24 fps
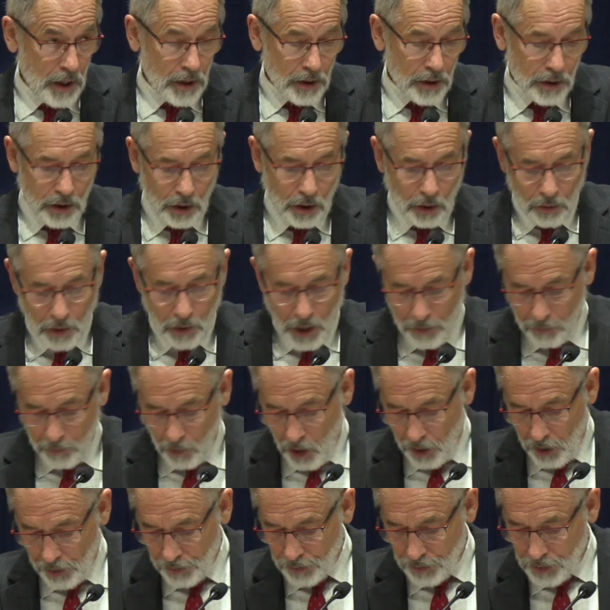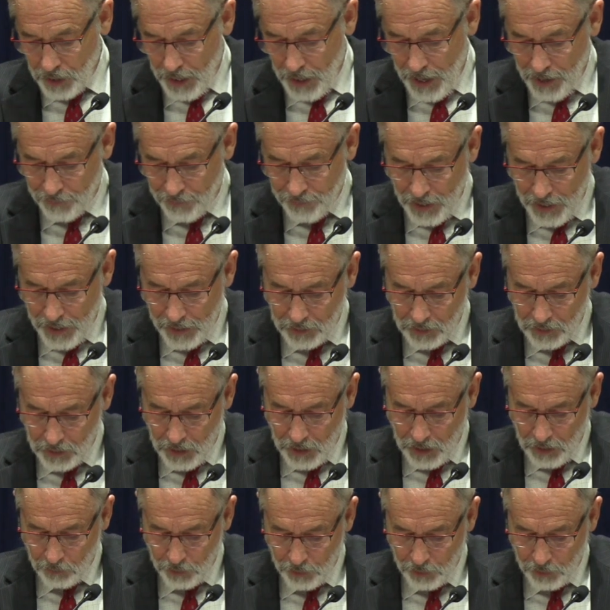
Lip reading: So I'm honored to have that.